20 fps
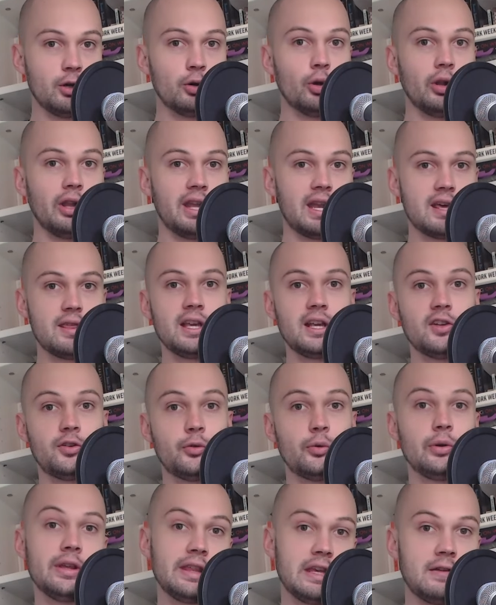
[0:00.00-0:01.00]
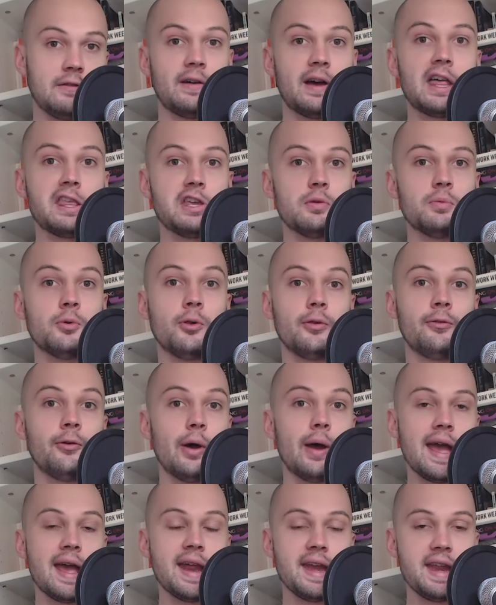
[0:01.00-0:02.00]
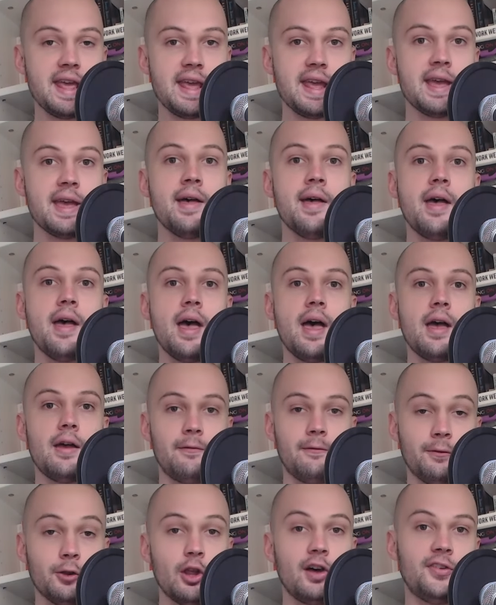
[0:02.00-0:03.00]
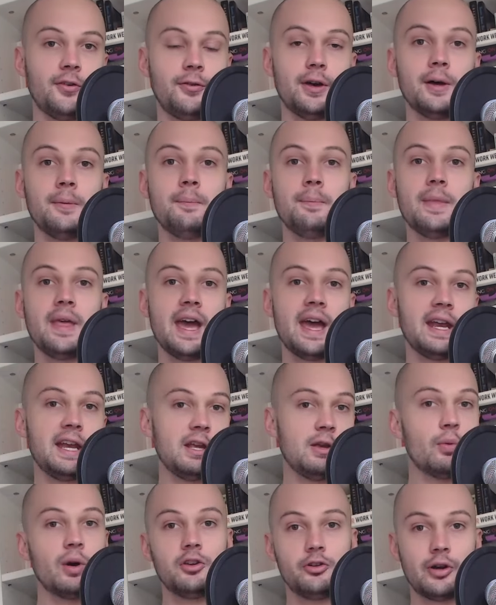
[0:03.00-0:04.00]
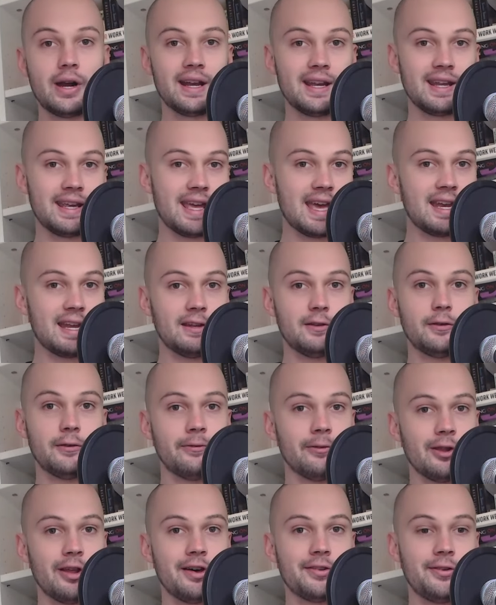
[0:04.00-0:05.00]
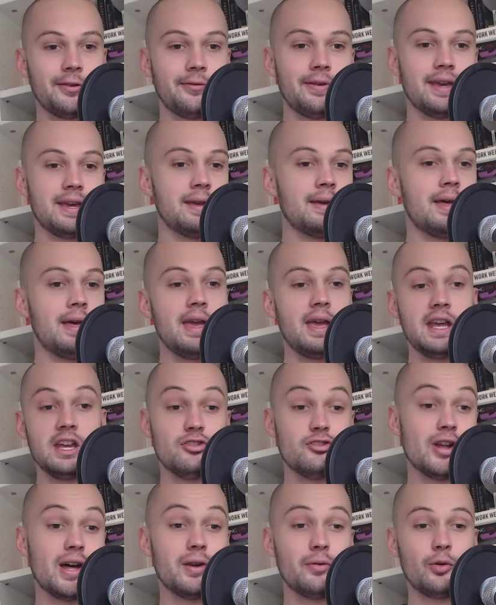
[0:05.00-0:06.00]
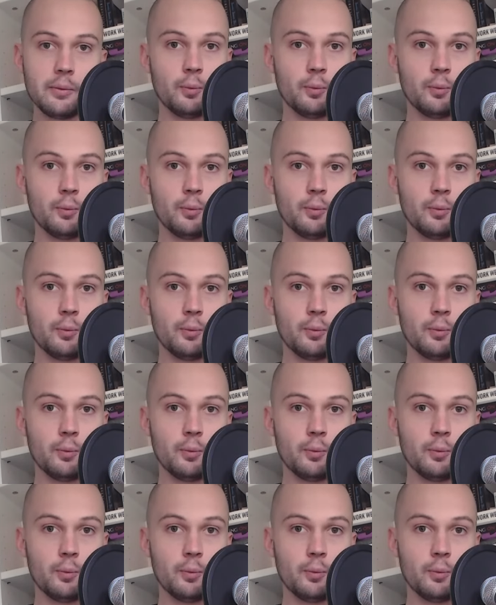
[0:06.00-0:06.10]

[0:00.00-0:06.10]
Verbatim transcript: And I think it's really valuable for any philosopher, anyone trying to get into philosophy in general.